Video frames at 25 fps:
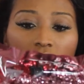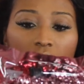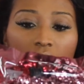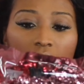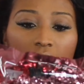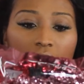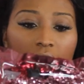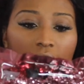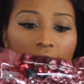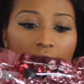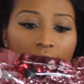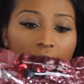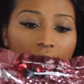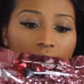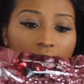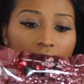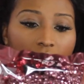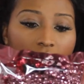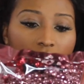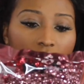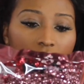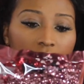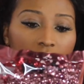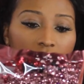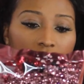It
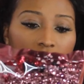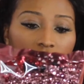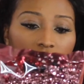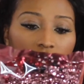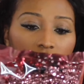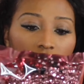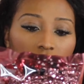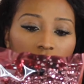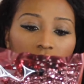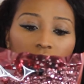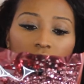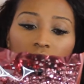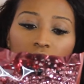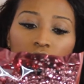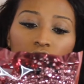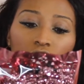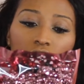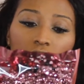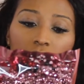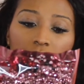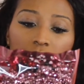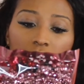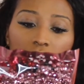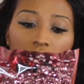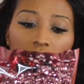has the
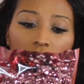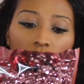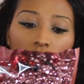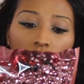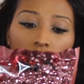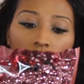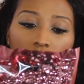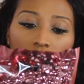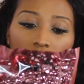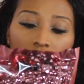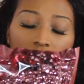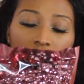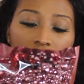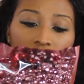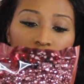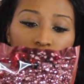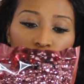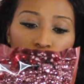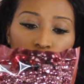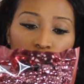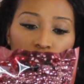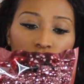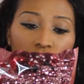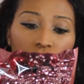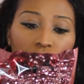Flesh Lipstick 1 and
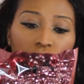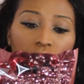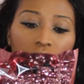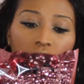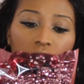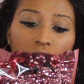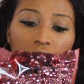2,